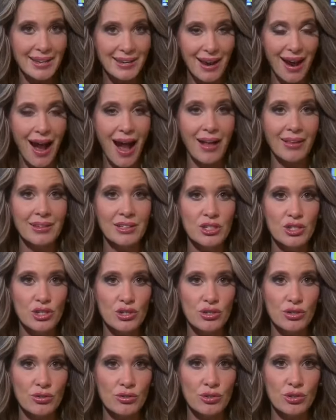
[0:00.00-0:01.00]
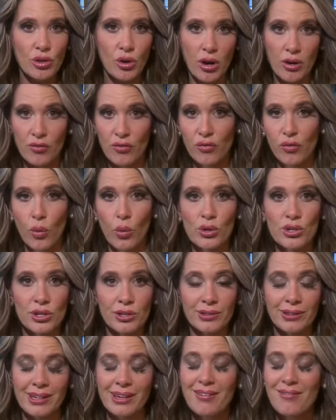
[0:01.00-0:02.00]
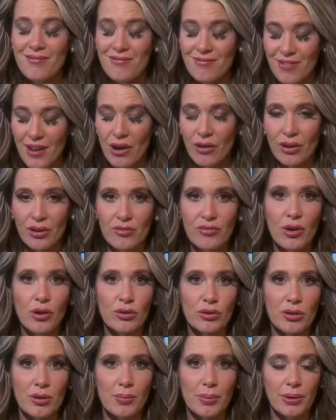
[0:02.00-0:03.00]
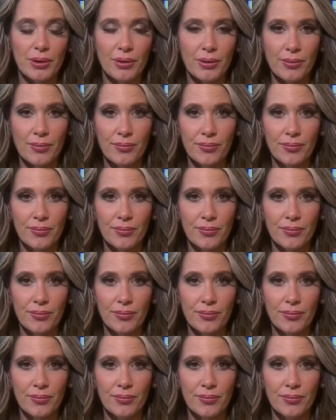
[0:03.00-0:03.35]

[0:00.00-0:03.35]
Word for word: college students are unfortunately very vulnerable.